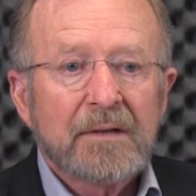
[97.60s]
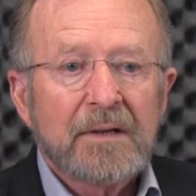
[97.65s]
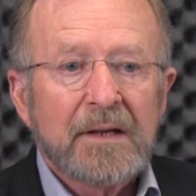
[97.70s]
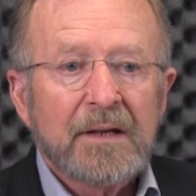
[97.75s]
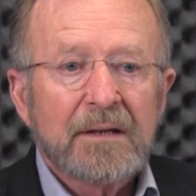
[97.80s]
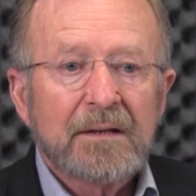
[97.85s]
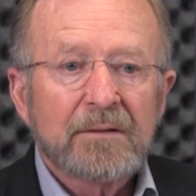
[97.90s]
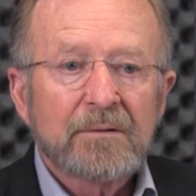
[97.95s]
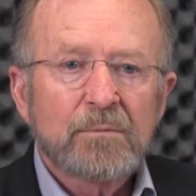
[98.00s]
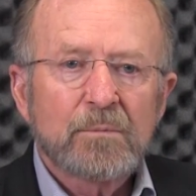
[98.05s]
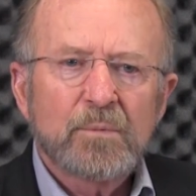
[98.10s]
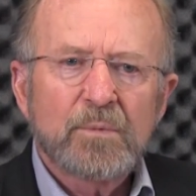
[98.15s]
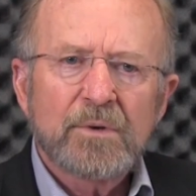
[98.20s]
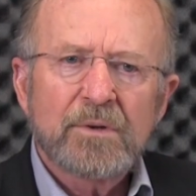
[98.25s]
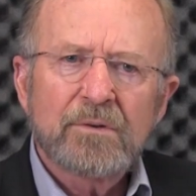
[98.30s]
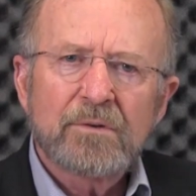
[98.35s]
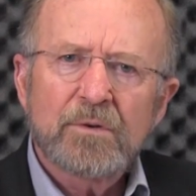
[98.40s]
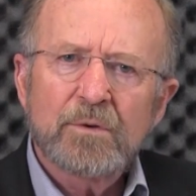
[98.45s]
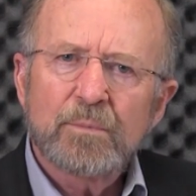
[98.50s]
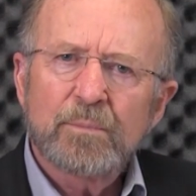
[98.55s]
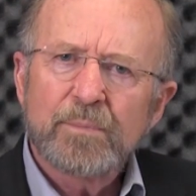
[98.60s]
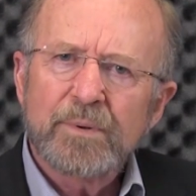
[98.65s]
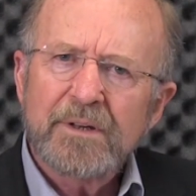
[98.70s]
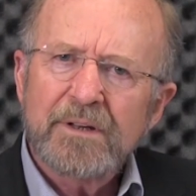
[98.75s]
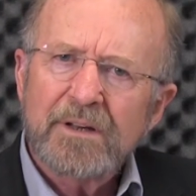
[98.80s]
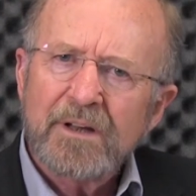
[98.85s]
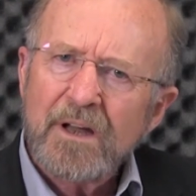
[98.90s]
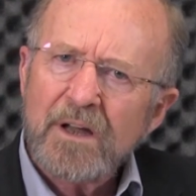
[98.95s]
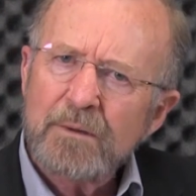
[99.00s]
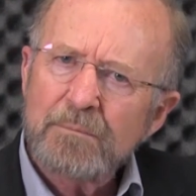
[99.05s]
And when you
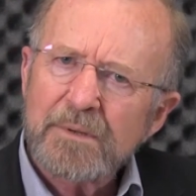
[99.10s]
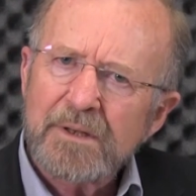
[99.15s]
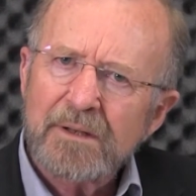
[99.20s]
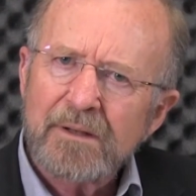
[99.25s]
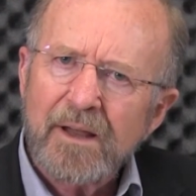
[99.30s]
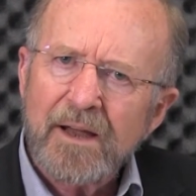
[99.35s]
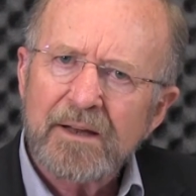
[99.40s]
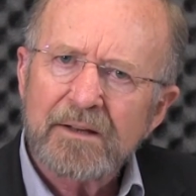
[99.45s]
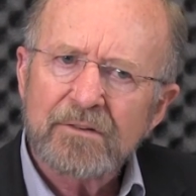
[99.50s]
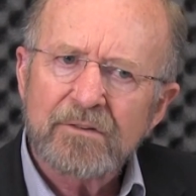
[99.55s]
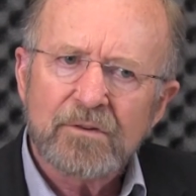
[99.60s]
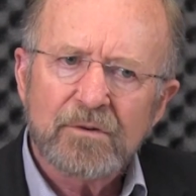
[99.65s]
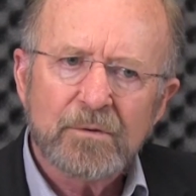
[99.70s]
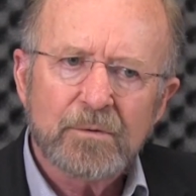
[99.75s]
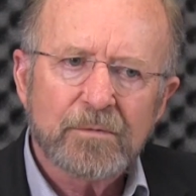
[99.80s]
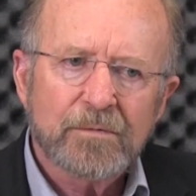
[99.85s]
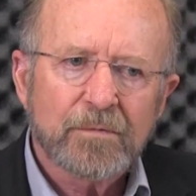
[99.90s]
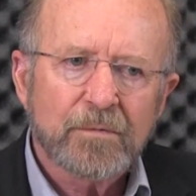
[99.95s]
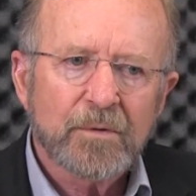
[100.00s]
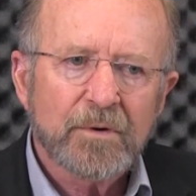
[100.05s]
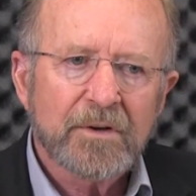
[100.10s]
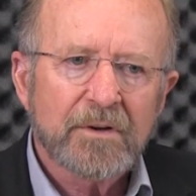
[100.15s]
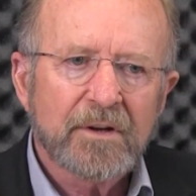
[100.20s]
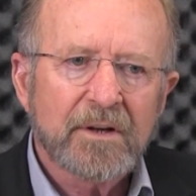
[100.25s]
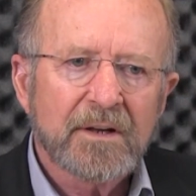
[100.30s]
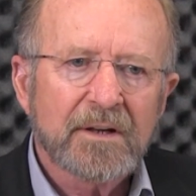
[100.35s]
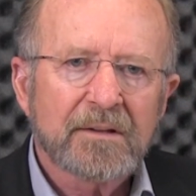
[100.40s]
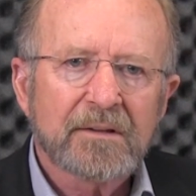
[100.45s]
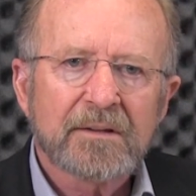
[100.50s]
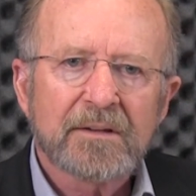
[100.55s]
become enlightened, you
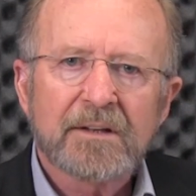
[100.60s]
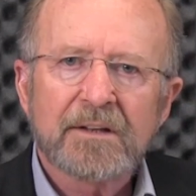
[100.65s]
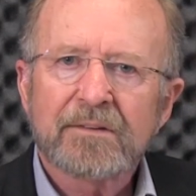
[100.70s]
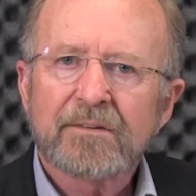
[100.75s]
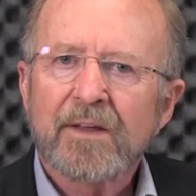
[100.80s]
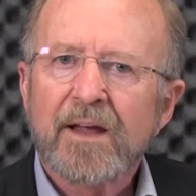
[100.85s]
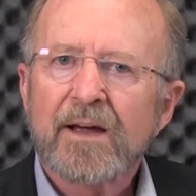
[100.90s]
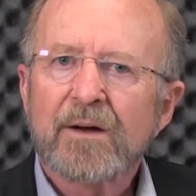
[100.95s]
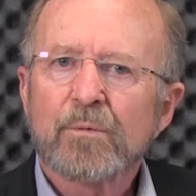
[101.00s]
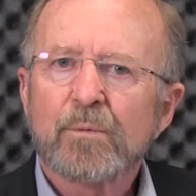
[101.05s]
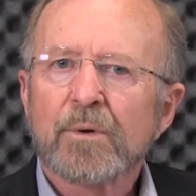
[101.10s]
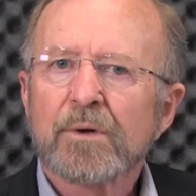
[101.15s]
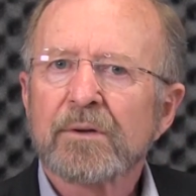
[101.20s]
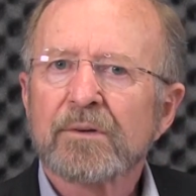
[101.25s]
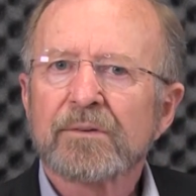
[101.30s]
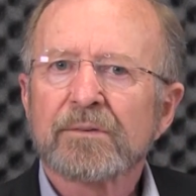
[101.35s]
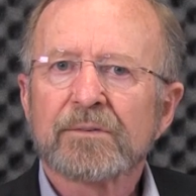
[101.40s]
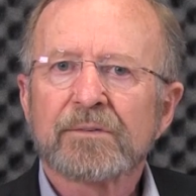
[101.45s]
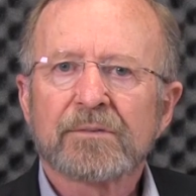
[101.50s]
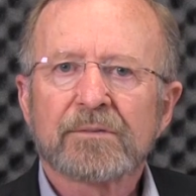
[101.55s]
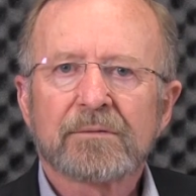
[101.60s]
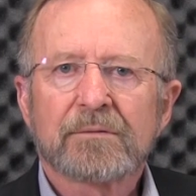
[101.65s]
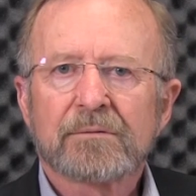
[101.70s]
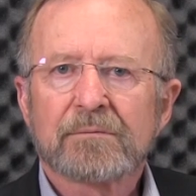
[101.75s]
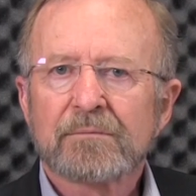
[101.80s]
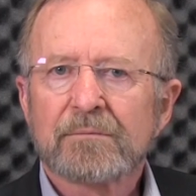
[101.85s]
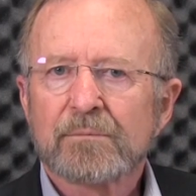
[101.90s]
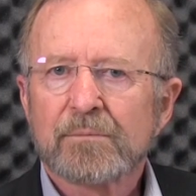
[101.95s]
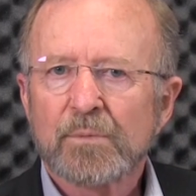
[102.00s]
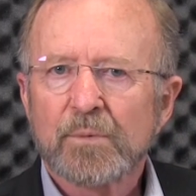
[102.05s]
forget that that was
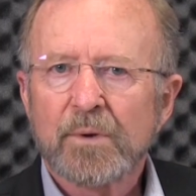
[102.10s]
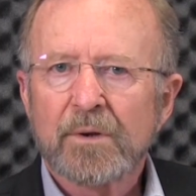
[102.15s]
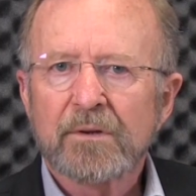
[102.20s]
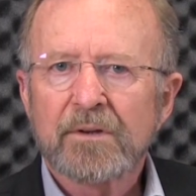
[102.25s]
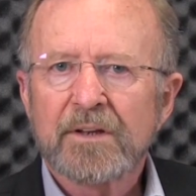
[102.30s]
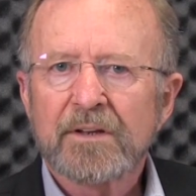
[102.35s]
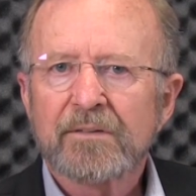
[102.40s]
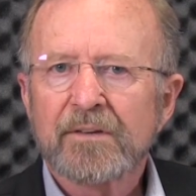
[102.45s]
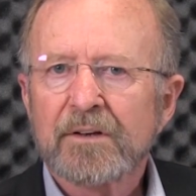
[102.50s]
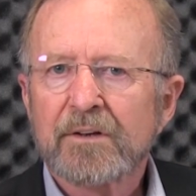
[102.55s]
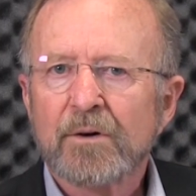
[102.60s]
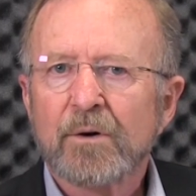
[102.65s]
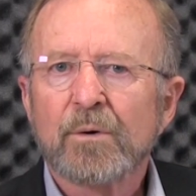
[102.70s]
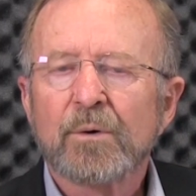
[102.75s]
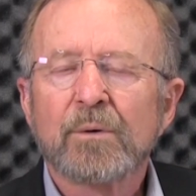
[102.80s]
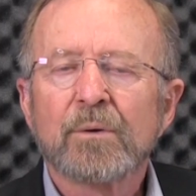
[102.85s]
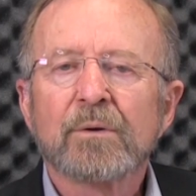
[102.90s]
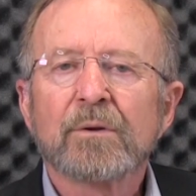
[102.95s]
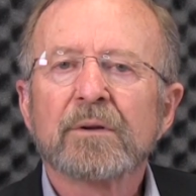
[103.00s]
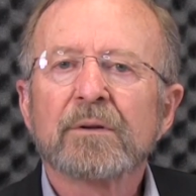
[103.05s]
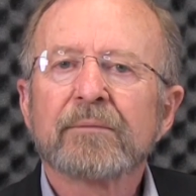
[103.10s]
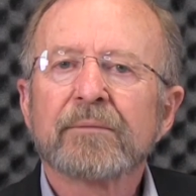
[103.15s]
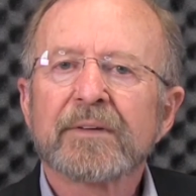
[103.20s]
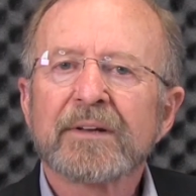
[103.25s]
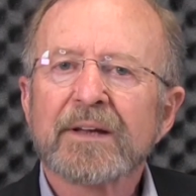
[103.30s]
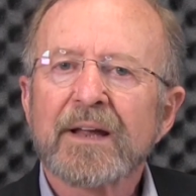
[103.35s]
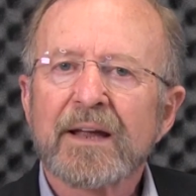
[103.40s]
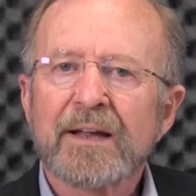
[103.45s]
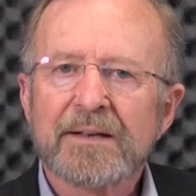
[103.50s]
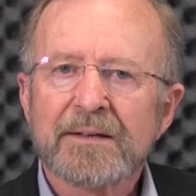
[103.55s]
really the goal,
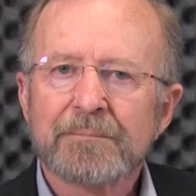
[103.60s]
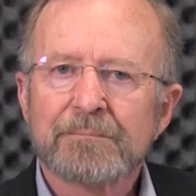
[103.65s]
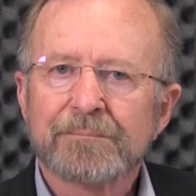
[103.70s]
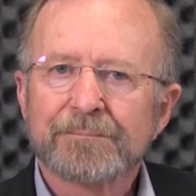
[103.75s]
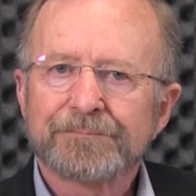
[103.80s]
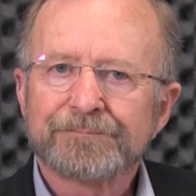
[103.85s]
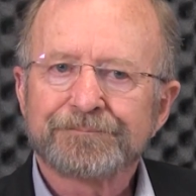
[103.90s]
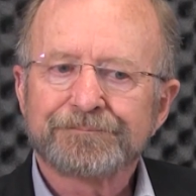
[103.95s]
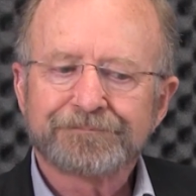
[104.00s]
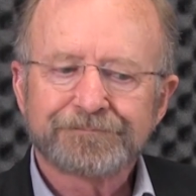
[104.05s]
the aim.